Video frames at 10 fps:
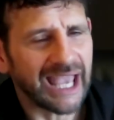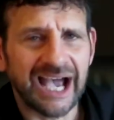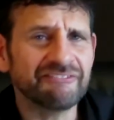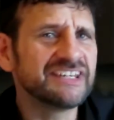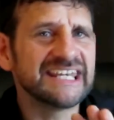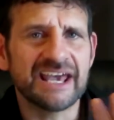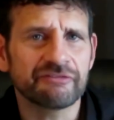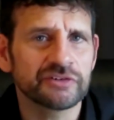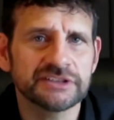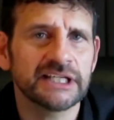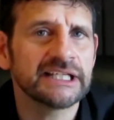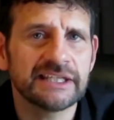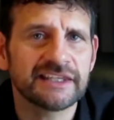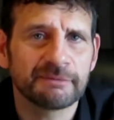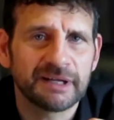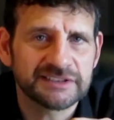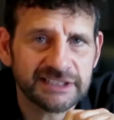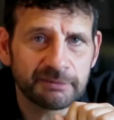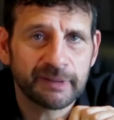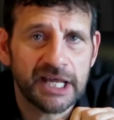I've never done anything about
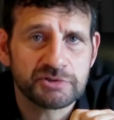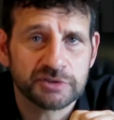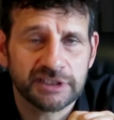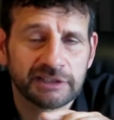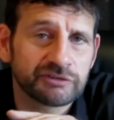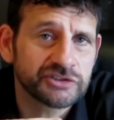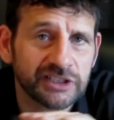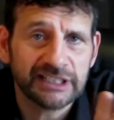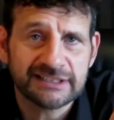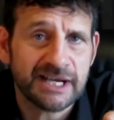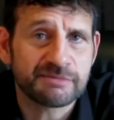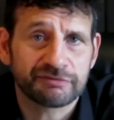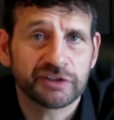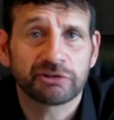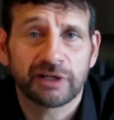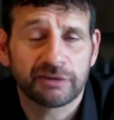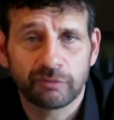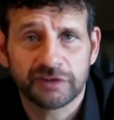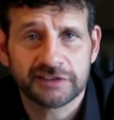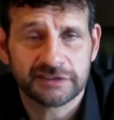St. Patrick's Day. Never took any time to figure out
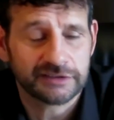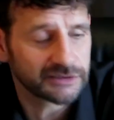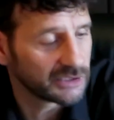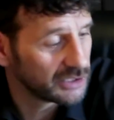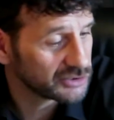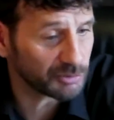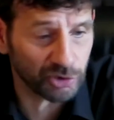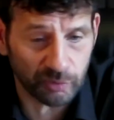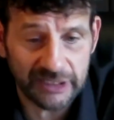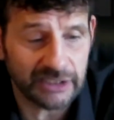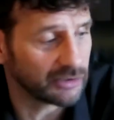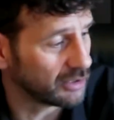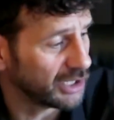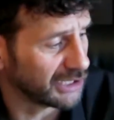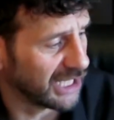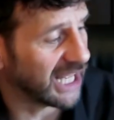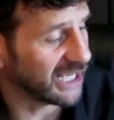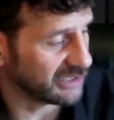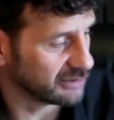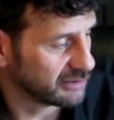what this is. So I'm going to read it
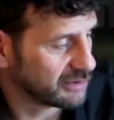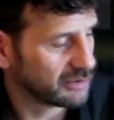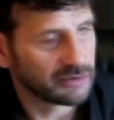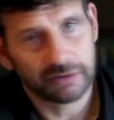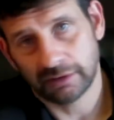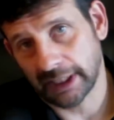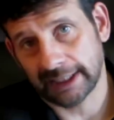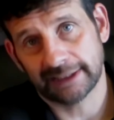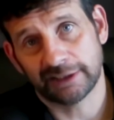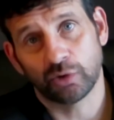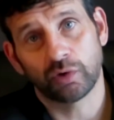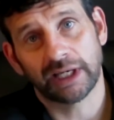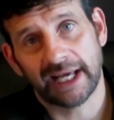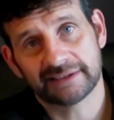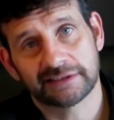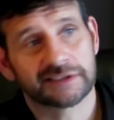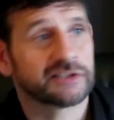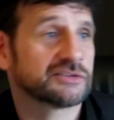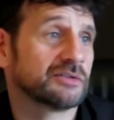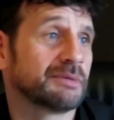online. Got to get the old glasses
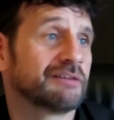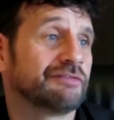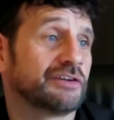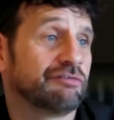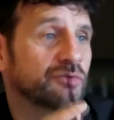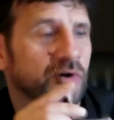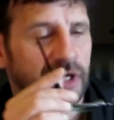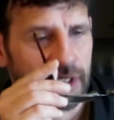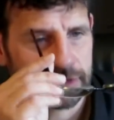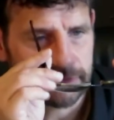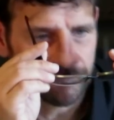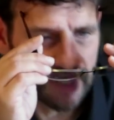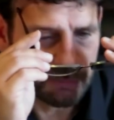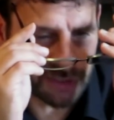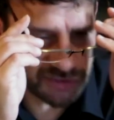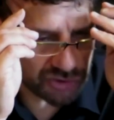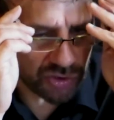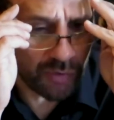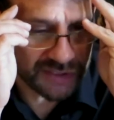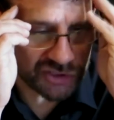out so don't make fun of Four Eyes. Because there's
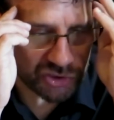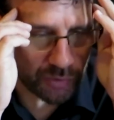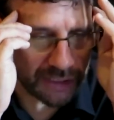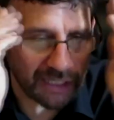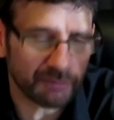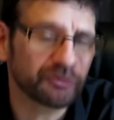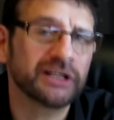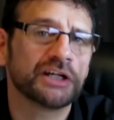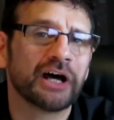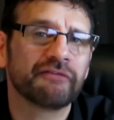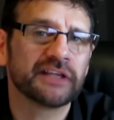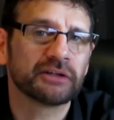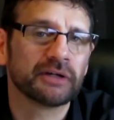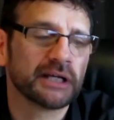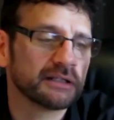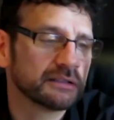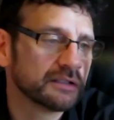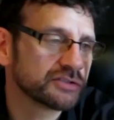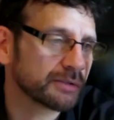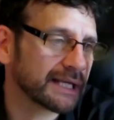always a story. Now, I'm reading it off the internet,
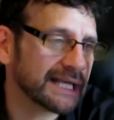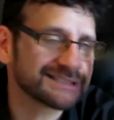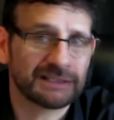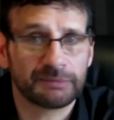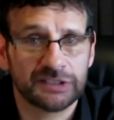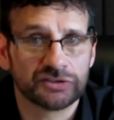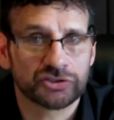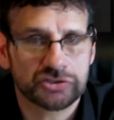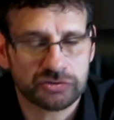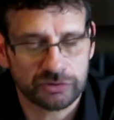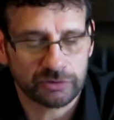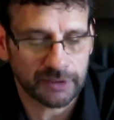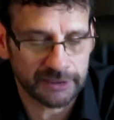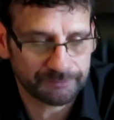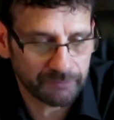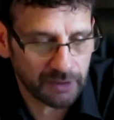so I guess that means it's true, right?